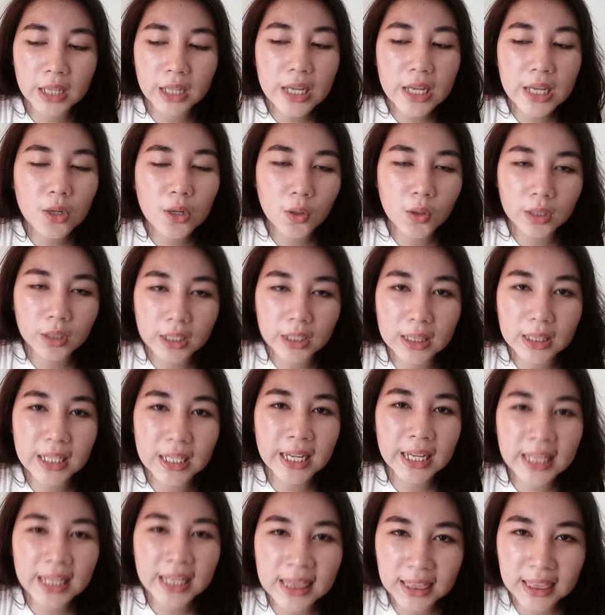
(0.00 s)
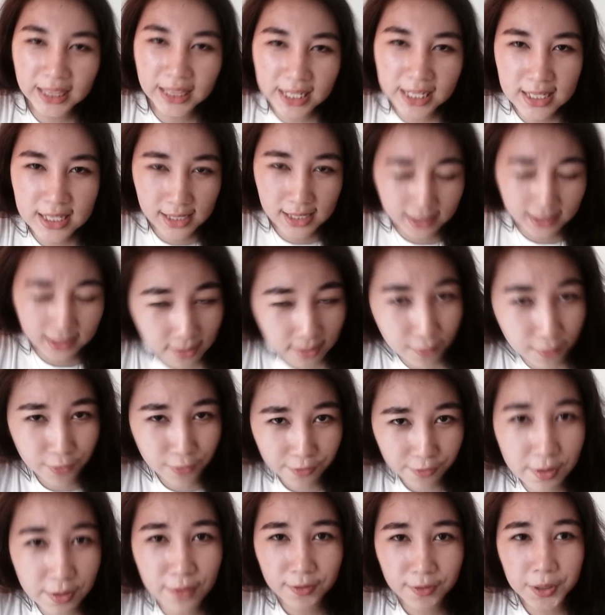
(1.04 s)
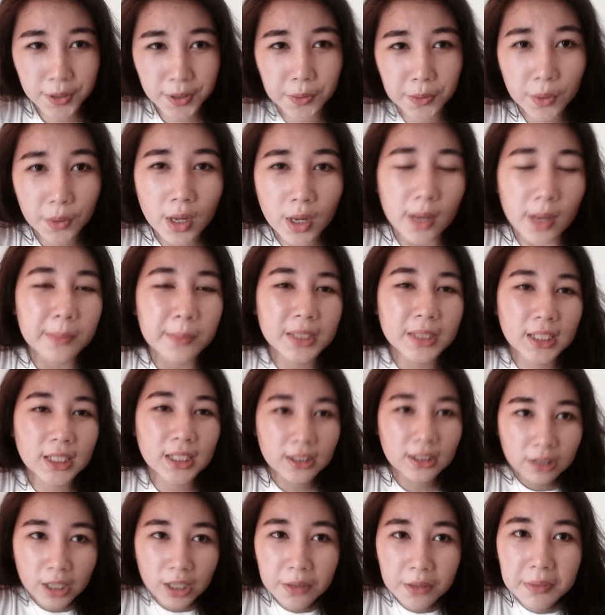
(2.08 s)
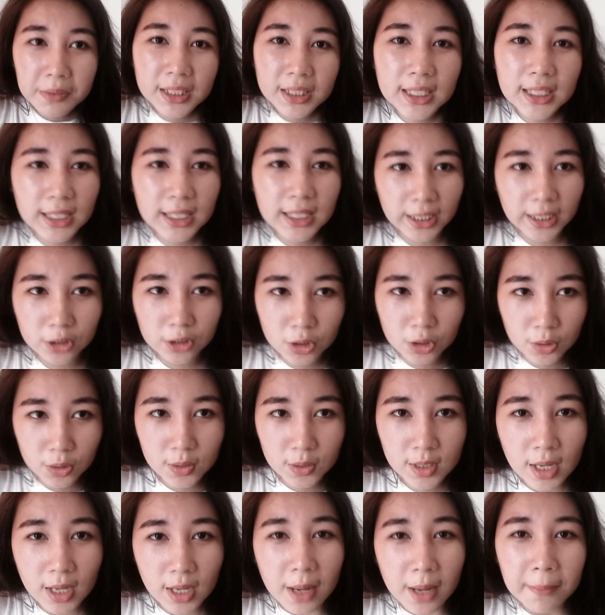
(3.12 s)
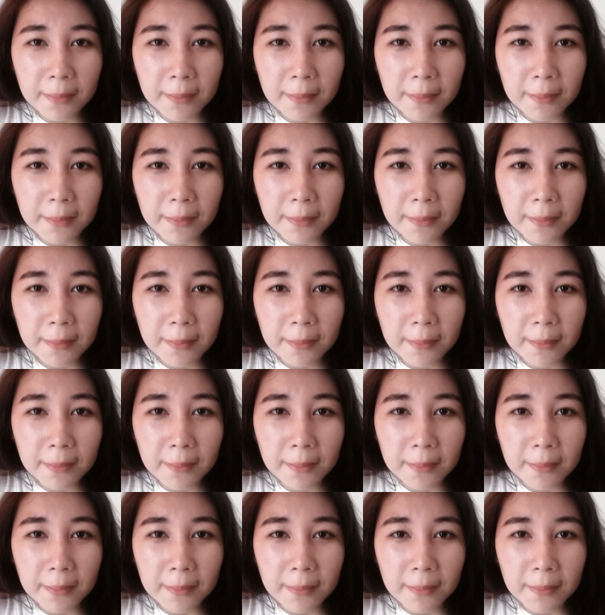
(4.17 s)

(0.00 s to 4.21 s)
they call it intensive review, meaning there are really lectures.